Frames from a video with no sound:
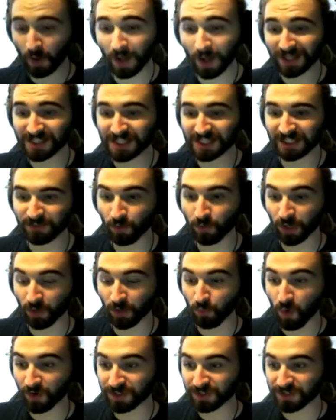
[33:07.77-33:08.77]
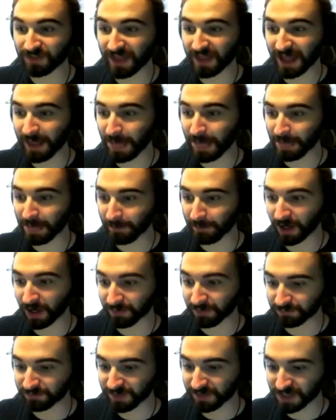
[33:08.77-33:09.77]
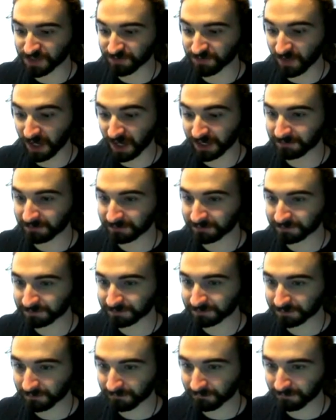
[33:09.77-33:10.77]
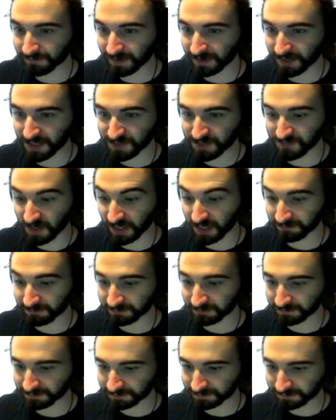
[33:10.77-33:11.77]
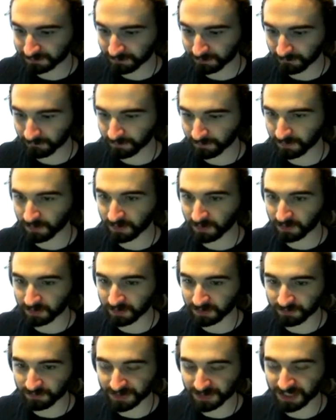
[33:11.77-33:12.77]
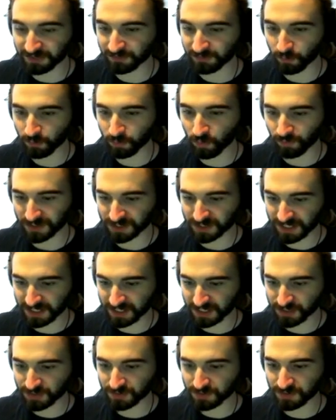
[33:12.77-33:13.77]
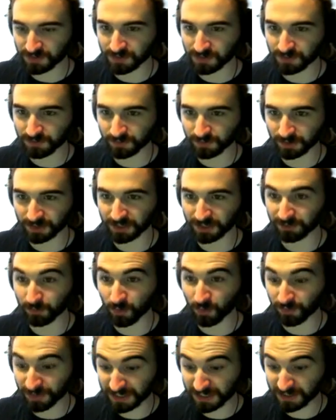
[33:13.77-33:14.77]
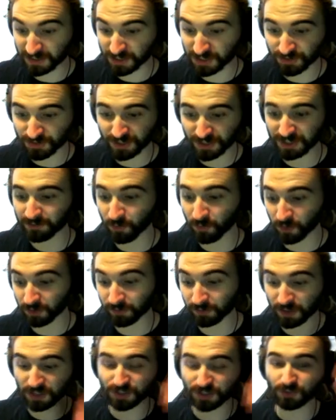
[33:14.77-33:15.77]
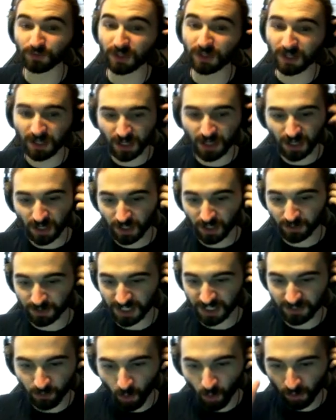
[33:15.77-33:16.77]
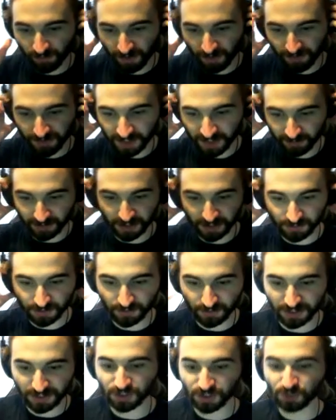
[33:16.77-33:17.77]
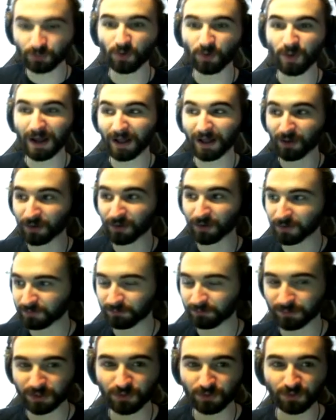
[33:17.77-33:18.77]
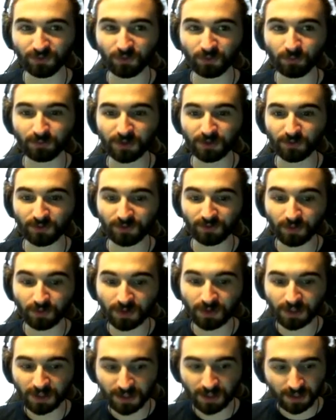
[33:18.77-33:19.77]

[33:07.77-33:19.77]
Not ideally what I wanted there, but it's fine. It's fine. We need even more residential. We're looking at more industry, more commercial. Need more of everything because we're doing super well. Beautiful, beautiful.